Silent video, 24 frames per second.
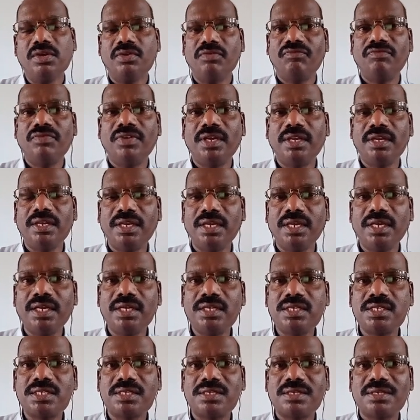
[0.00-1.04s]
we need
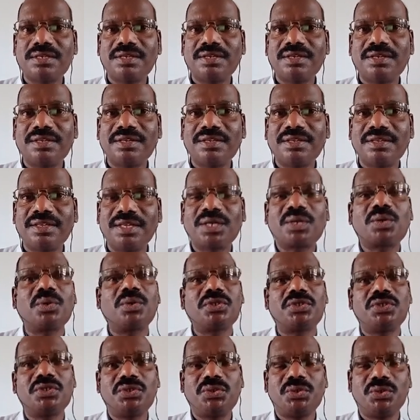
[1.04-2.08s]
a
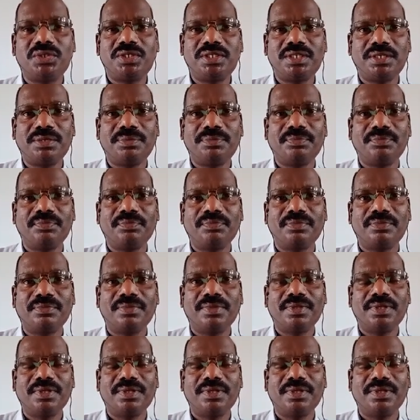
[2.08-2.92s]
constitution.